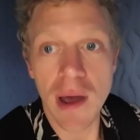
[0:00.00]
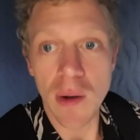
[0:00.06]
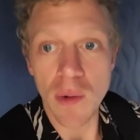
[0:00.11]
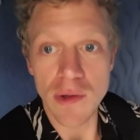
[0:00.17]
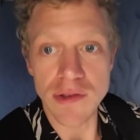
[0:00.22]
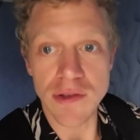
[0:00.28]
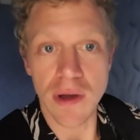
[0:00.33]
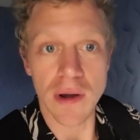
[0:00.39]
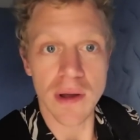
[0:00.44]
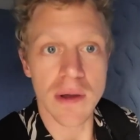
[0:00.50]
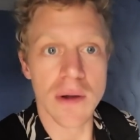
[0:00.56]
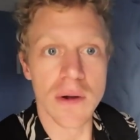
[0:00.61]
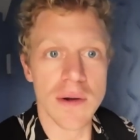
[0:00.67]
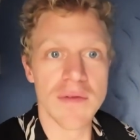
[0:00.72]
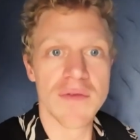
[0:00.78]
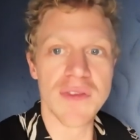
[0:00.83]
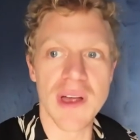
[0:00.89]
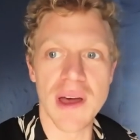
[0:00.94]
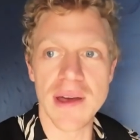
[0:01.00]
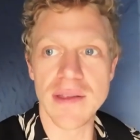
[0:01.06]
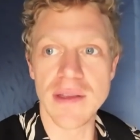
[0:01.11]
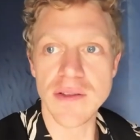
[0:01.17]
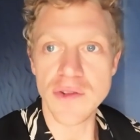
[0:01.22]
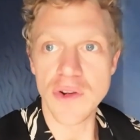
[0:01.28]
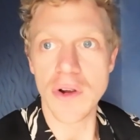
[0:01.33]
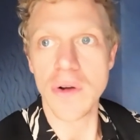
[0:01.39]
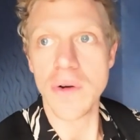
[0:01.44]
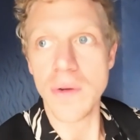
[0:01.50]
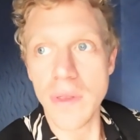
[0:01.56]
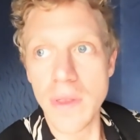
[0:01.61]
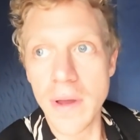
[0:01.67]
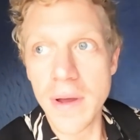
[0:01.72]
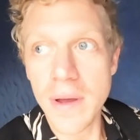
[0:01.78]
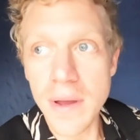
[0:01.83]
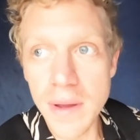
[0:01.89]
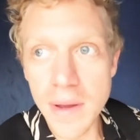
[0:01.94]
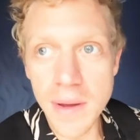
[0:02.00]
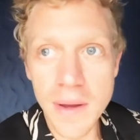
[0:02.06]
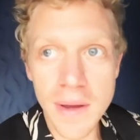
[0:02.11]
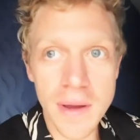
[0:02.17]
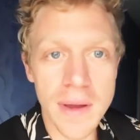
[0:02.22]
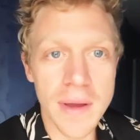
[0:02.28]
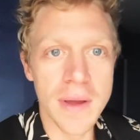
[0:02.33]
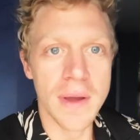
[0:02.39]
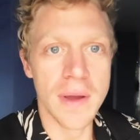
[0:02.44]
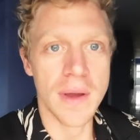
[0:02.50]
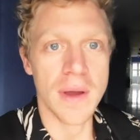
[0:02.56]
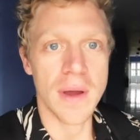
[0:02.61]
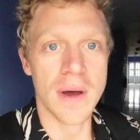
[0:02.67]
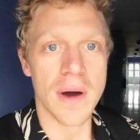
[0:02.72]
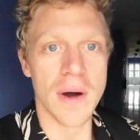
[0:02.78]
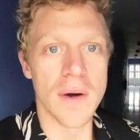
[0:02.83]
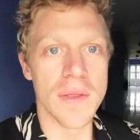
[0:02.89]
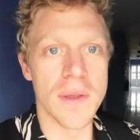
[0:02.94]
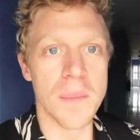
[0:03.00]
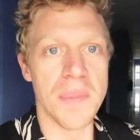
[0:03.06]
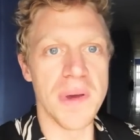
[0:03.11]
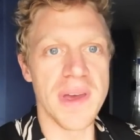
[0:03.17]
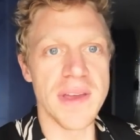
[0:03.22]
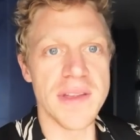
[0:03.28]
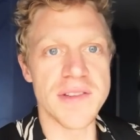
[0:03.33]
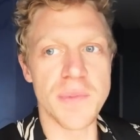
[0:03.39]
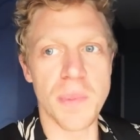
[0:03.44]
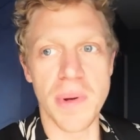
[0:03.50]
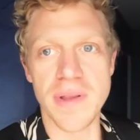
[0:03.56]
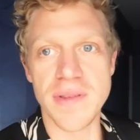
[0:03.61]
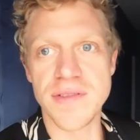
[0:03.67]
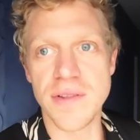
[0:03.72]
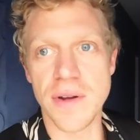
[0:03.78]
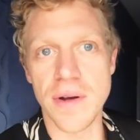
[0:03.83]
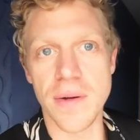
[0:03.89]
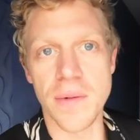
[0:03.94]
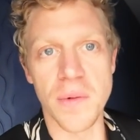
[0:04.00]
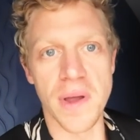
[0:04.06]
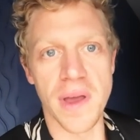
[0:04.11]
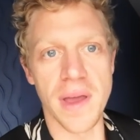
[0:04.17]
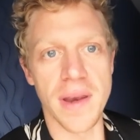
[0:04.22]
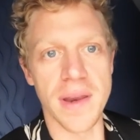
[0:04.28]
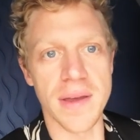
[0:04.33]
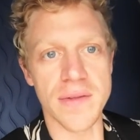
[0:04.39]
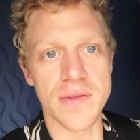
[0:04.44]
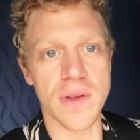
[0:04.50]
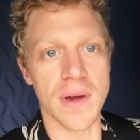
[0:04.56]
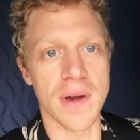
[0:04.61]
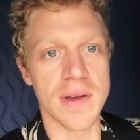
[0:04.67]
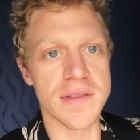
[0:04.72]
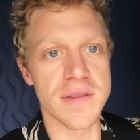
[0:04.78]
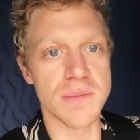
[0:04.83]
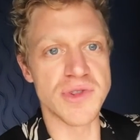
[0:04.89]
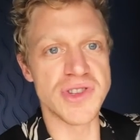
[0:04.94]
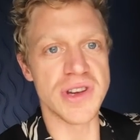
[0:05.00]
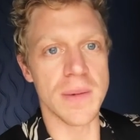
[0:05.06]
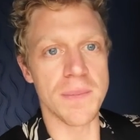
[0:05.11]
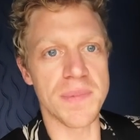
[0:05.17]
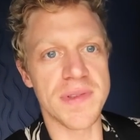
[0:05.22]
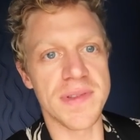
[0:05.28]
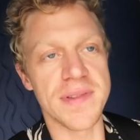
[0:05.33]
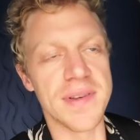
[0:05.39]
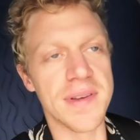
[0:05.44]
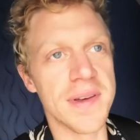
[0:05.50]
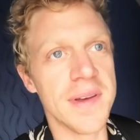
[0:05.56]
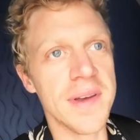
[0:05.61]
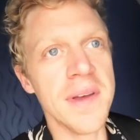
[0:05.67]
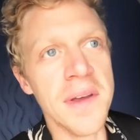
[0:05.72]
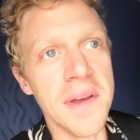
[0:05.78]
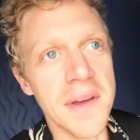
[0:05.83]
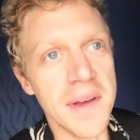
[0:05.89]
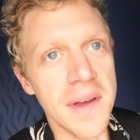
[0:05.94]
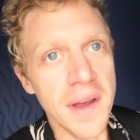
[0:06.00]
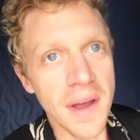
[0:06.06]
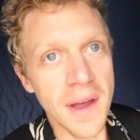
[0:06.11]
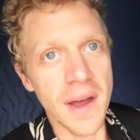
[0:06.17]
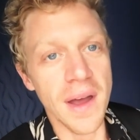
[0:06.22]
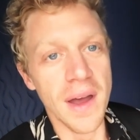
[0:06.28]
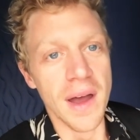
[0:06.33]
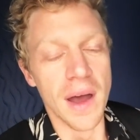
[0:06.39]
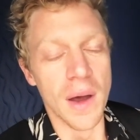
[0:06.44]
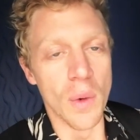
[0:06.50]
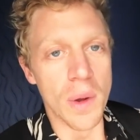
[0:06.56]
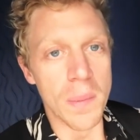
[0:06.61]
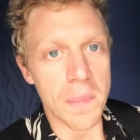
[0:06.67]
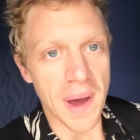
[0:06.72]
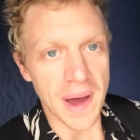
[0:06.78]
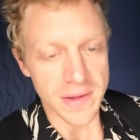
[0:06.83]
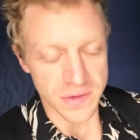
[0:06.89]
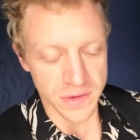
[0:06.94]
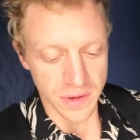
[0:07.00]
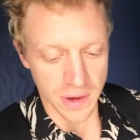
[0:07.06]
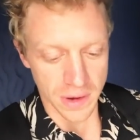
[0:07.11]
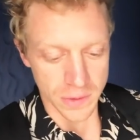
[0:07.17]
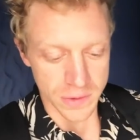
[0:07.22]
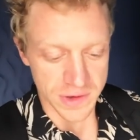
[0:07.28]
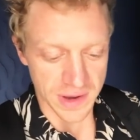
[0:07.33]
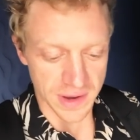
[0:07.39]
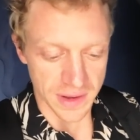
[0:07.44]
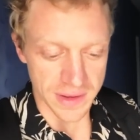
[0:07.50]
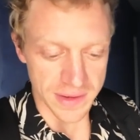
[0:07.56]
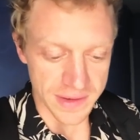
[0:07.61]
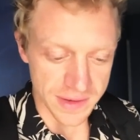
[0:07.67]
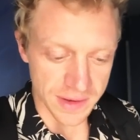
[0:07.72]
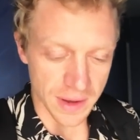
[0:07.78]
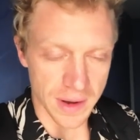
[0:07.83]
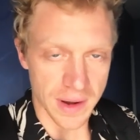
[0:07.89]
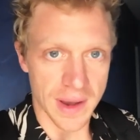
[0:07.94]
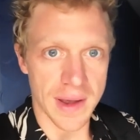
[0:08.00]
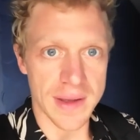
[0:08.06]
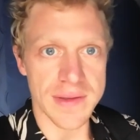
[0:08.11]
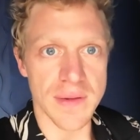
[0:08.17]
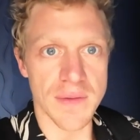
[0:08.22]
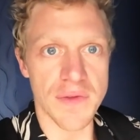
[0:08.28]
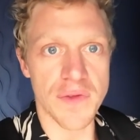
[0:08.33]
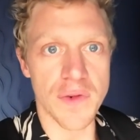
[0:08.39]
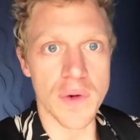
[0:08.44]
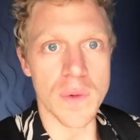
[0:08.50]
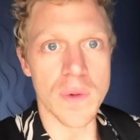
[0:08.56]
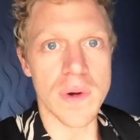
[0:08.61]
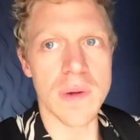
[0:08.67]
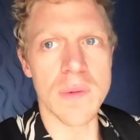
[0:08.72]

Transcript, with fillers: I was gonna go and fly the drone on the beach, but it started raining, so I got some chips. I went back to the hotel instead. I had some food.